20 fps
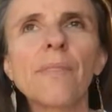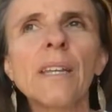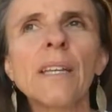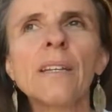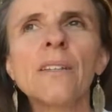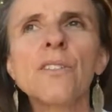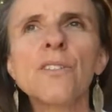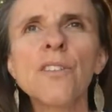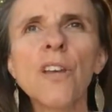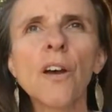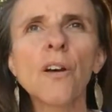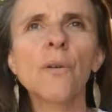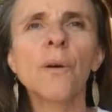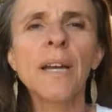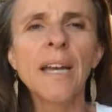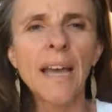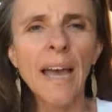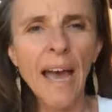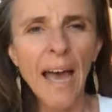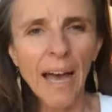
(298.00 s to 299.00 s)
So
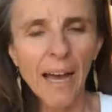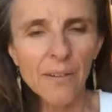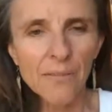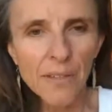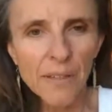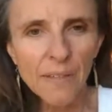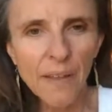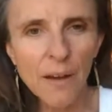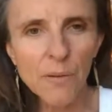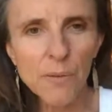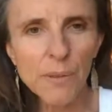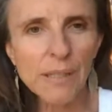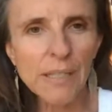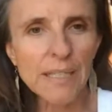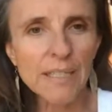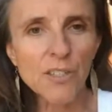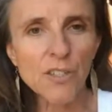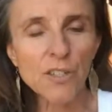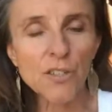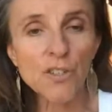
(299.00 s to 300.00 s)
having that
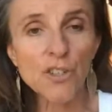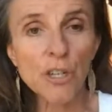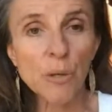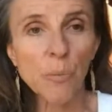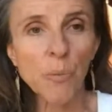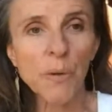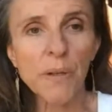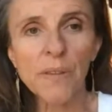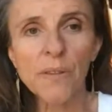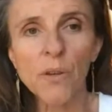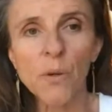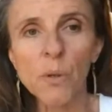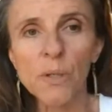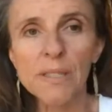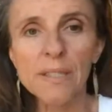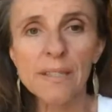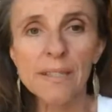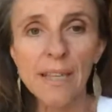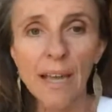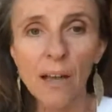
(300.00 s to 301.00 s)
relationship with
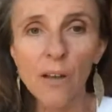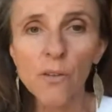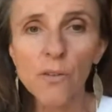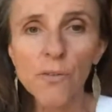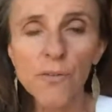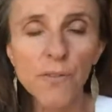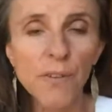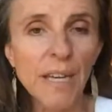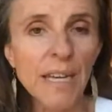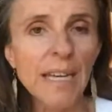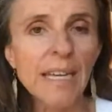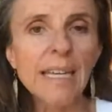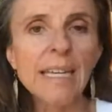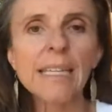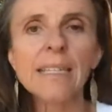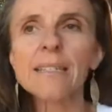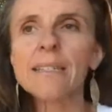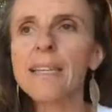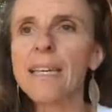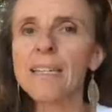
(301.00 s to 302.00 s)
yourself
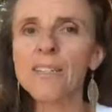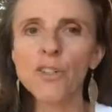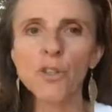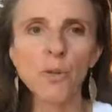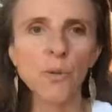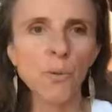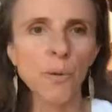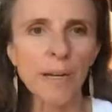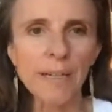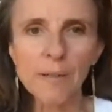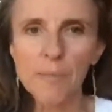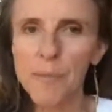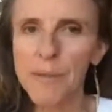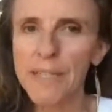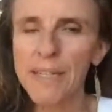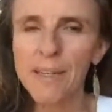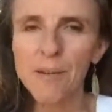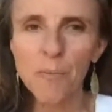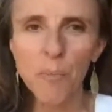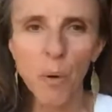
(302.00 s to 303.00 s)
is
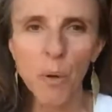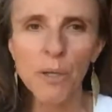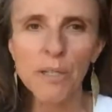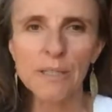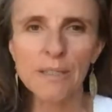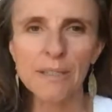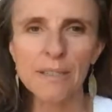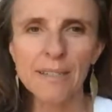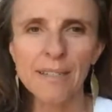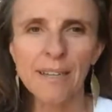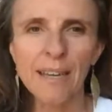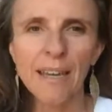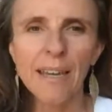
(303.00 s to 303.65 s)
incredibly important.